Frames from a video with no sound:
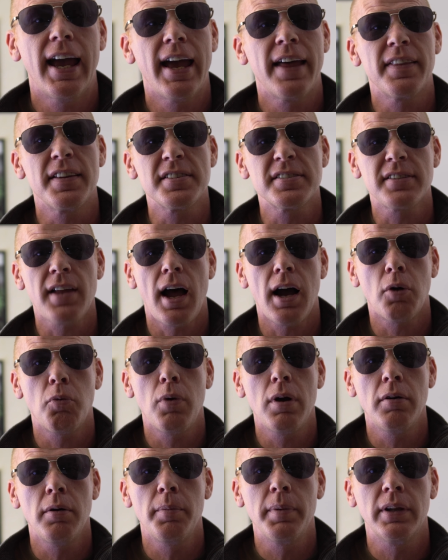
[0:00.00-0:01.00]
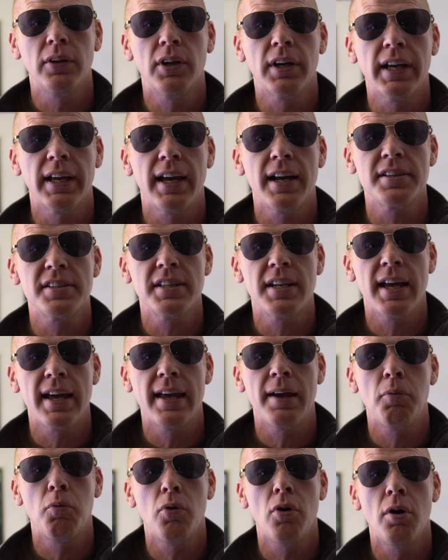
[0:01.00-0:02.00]
And the stock we will be looking at
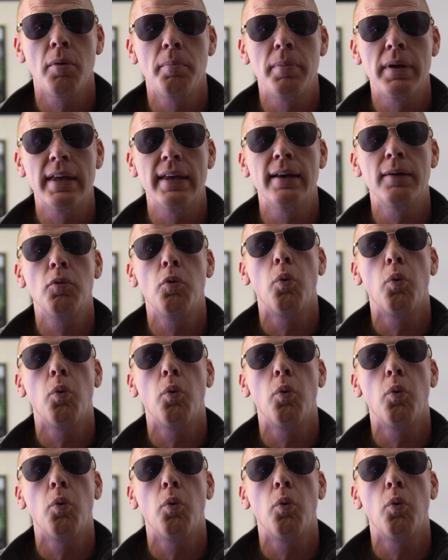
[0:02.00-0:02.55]
today will be